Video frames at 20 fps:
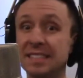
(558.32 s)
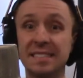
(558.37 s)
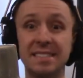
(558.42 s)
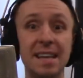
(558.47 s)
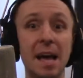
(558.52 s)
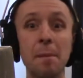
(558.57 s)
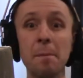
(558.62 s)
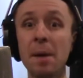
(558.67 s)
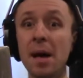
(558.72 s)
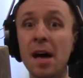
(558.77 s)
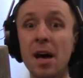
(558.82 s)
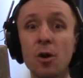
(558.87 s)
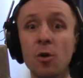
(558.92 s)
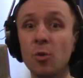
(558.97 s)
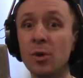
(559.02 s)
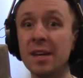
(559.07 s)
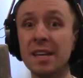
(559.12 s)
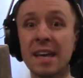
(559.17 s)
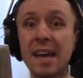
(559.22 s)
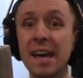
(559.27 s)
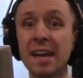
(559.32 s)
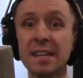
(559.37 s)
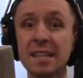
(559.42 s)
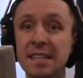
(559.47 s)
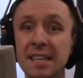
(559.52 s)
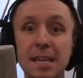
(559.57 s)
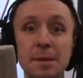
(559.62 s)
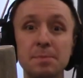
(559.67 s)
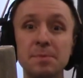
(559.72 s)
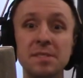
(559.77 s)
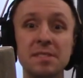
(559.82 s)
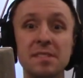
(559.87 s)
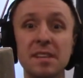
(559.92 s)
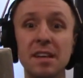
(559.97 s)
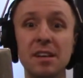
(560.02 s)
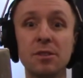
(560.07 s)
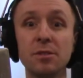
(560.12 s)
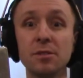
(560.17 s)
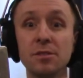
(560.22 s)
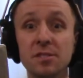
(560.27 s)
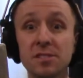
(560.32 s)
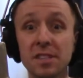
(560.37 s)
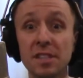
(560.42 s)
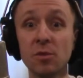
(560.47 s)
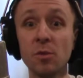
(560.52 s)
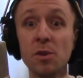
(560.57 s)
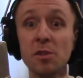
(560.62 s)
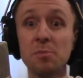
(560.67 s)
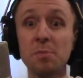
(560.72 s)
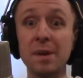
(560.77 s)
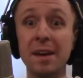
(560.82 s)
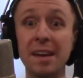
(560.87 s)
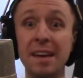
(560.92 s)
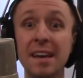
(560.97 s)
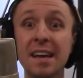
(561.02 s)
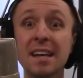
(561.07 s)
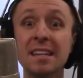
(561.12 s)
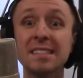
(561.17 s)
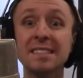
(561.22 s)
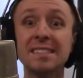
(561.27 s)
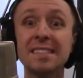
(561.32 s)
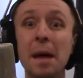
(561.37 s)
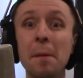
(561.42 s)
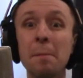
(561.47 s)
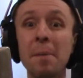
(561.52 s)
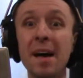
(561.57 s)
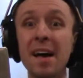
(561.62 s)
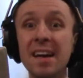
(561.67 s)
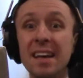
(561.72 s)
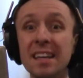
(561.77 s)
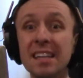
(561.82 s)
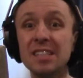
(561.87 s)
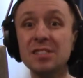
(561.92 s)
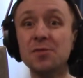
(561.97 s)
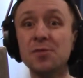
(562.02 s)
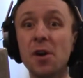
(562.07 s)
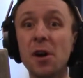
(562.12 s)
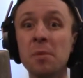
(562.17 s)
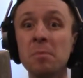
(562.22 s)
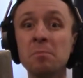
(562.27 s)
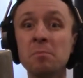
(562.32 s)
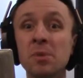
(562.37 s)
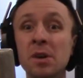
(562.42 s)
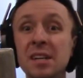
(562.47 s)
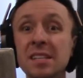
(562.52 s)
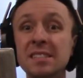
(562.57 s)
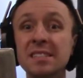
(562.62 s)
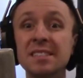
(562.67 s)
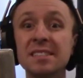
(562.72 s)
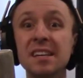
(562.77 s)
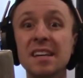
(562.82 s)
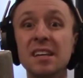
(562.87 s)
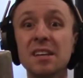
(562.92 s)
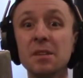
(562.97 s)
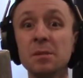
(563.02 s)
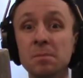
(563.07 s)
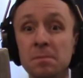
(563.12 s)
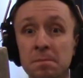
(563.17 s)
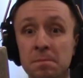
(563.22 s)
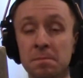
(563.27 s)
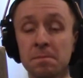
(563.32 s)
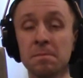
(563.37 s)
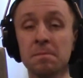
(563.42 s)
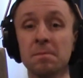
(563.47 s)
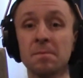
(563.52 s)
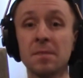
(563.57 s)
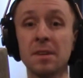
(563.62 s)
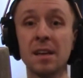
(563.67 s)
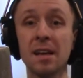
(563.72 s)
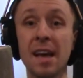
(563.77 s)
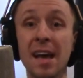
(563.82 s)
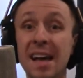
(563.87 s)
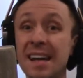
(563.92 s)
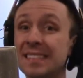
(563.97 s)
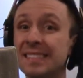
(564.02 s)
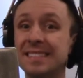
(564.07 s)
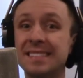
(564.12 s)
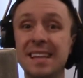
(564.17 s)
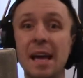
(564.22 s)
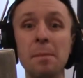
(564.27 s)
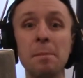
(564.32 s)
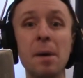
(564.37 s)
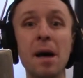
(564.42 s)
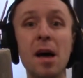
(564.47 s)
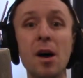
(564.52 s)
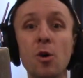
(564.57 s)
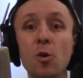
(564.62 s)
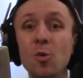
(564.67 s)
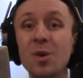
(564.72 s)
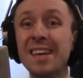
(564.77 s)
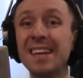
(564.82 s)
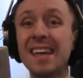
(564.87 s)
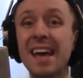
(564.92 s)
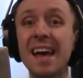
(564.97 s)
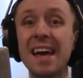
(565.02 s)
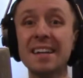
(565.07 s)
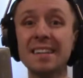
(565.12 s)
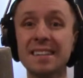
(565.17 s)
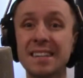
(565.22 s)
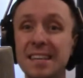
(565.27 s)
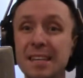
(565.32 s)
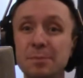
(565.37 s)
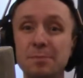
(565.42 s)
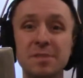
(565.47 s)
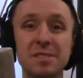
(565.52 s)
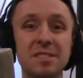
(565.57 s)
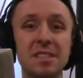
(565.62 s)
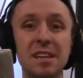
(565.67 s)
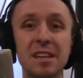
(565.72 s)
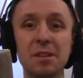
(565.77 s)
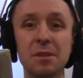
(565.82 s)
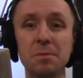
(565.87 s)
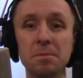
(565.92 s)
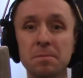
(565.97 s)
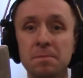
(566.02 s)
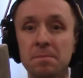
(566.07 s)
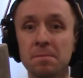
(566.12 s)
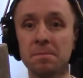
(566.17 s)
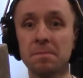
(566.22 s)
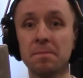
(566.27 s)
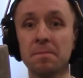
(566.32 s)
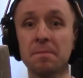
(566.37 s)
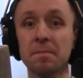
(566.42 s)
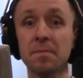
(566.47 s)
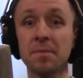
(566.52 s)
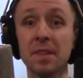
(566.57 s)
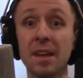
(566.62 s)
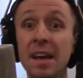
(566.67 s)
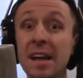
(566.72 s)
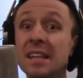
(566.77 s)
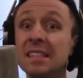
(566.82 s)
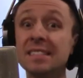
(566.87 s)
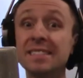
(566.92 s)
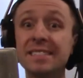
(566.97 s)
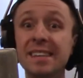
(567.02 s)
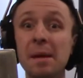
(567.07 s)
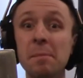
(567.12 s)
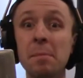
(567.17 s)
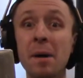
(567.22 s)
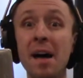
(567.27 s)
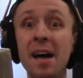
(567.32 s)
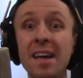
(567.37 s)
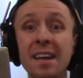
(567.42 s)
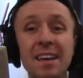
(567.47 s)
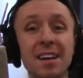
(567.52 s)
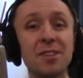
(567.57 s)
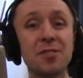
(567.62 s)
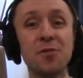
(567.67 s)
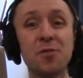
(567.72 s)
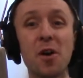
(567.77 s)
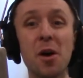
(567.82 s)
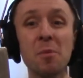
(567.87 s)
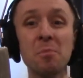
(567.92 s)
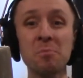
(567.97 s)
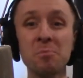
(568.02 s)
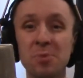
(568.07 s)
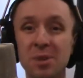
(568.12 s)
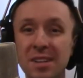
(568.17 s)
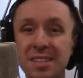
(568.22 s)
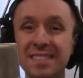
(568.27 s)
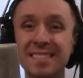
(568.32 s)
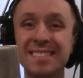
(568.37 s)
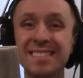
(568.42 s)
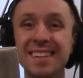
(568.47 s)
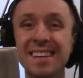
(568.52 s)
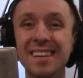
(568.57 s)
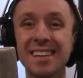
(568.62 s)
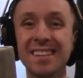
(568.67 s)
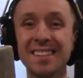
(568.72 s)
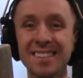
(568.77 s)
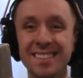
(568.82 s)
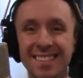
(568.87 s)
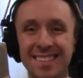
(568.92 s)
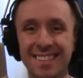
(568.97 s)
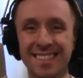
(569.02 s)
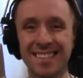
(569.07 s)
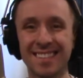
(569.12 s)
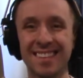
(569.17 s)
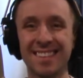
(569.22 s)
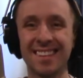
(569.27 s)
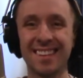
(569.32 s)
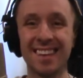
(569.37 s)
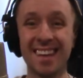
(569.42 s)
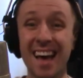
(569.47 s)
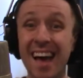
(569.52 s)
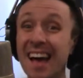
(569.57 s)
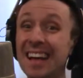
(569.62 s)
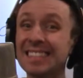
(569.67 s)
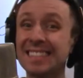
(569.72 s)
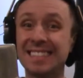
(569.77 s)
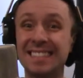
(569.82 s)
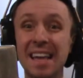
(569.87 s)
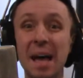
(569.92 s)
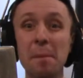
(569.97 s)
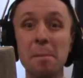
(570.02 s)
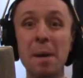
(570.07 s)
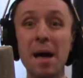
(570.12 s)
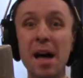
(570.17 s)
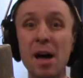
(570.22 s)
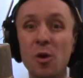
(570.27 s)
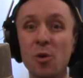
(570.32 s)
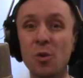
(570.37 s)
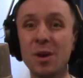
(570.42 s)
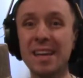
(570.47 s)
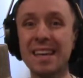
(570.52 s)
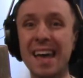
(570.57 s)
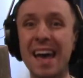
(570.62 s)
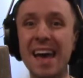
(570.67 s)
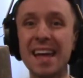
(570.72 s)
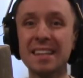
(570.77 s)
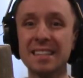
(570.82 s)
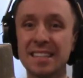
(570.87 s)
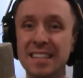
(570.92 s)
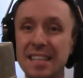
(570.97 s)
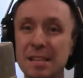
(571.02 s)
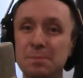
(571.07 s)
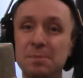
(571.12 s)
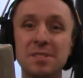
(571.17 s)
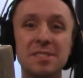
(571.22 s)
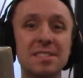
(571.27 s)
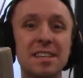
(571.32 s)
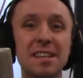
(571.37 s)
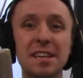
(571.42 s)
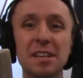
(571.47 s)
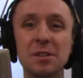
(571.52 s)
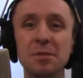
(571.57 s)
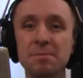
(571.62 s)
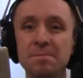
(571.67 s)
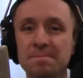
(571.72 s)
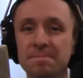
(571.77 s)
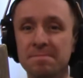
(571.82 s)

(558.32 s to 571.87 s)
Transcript: Samba, we can keep still. Sing with me. Samba is from Brazil. Samba, we can keep still. Samba is from Brazil. Samba, we can keep still.